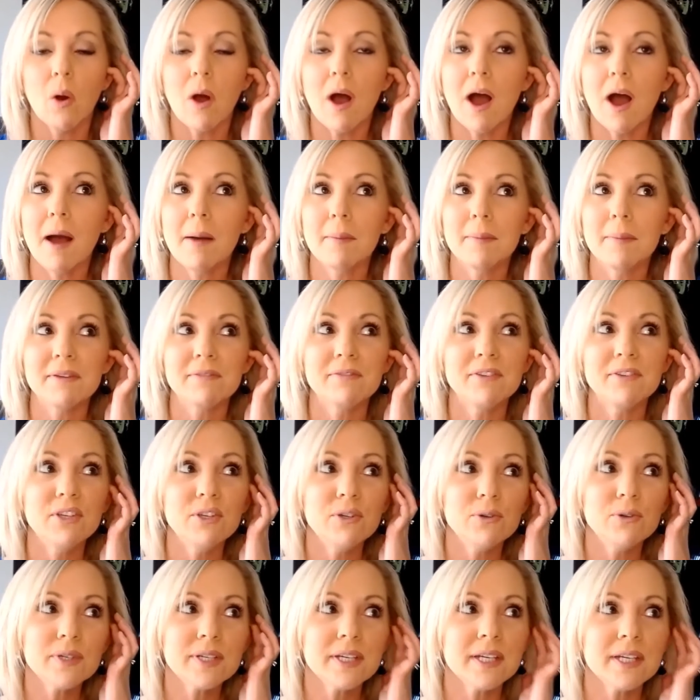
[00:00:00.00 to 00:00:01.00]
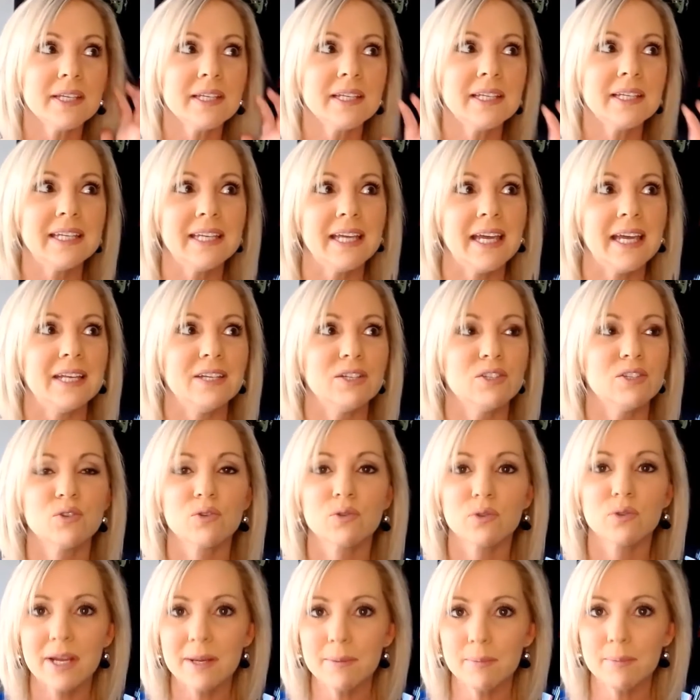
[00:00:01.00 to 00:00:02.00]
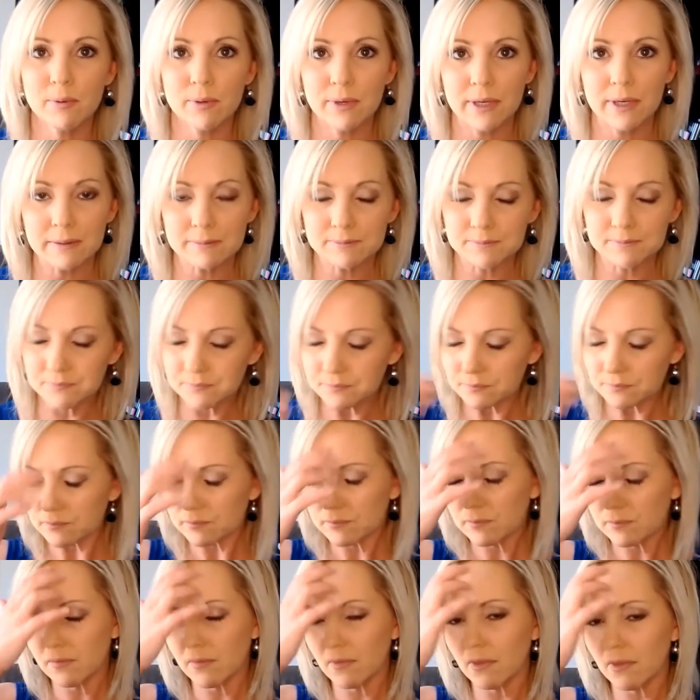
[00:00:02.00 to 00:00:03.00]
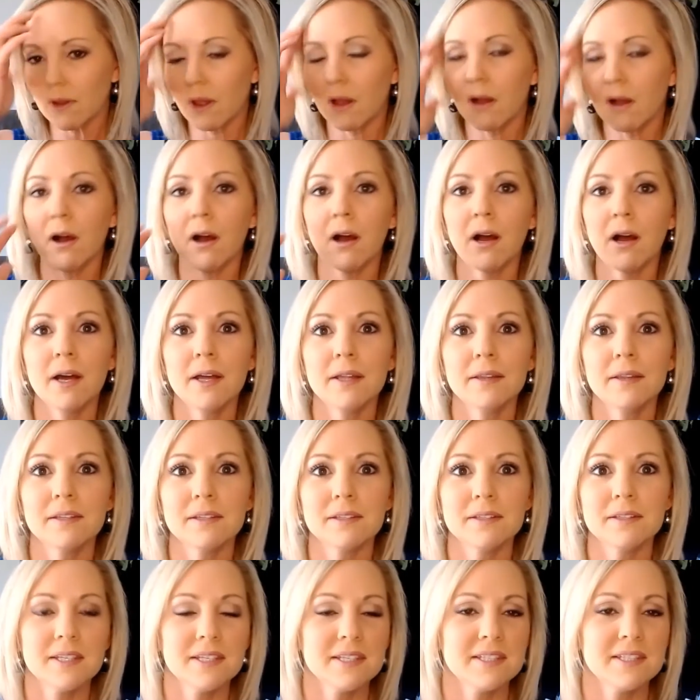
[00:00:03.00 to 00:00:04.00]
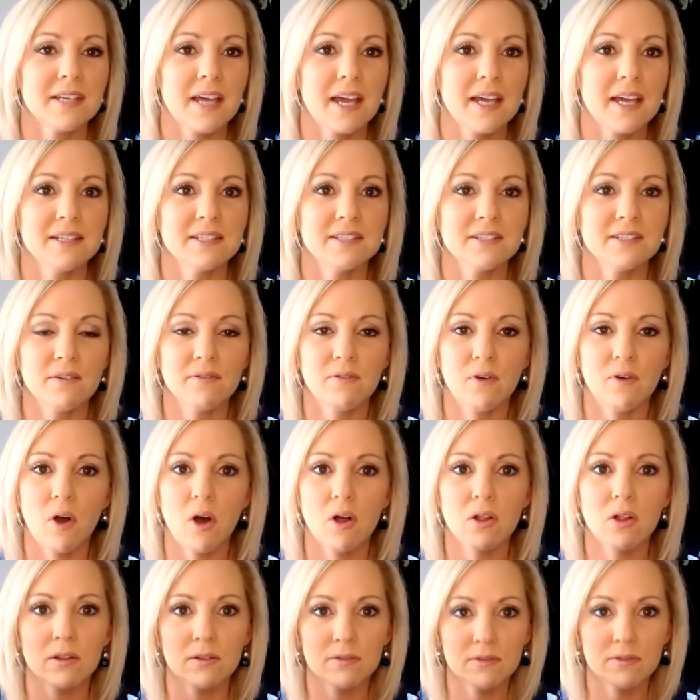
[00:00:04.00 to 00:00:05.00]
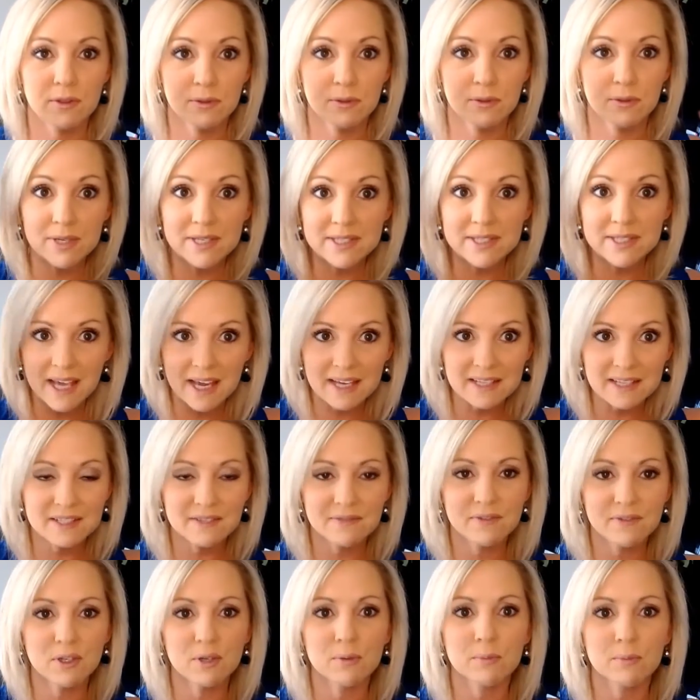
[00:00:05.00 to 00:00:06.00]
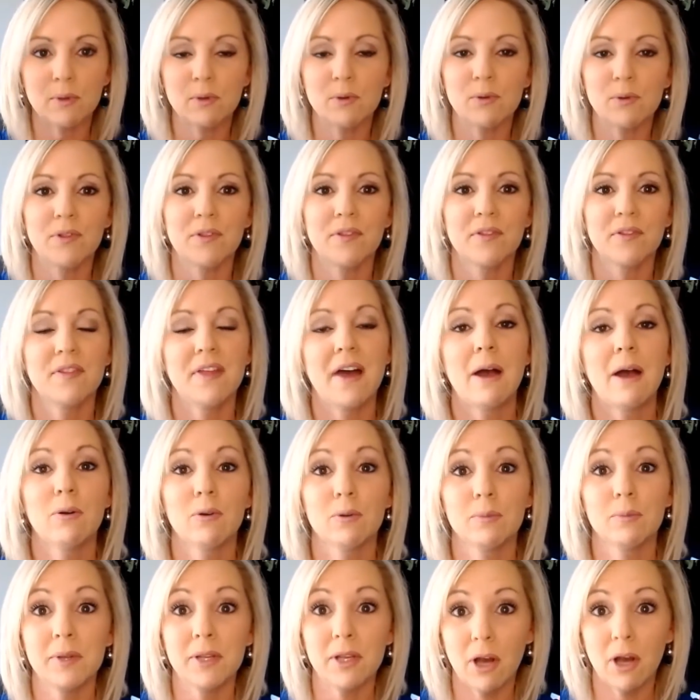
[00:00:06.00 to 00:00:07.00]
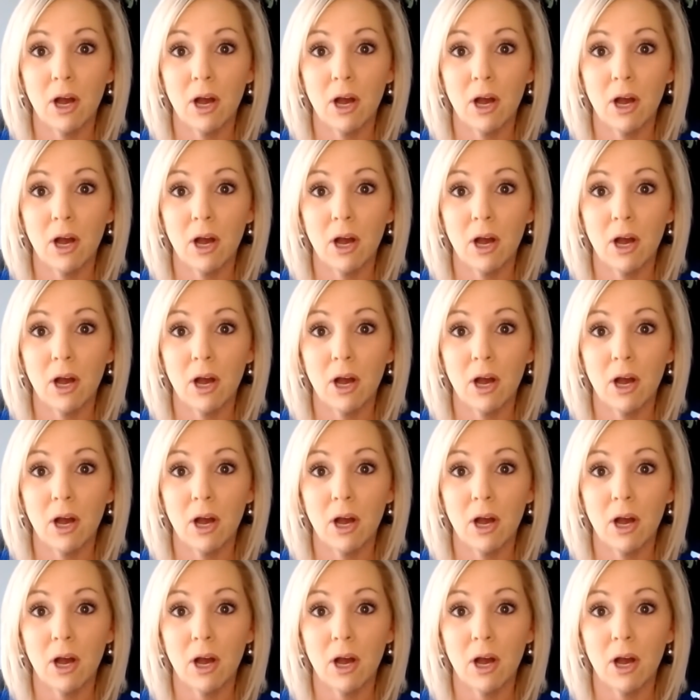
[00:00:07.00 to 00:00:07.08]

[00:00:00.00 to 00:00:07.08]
If you can get drapery on the sides of all the 3 sides of your booth, that would be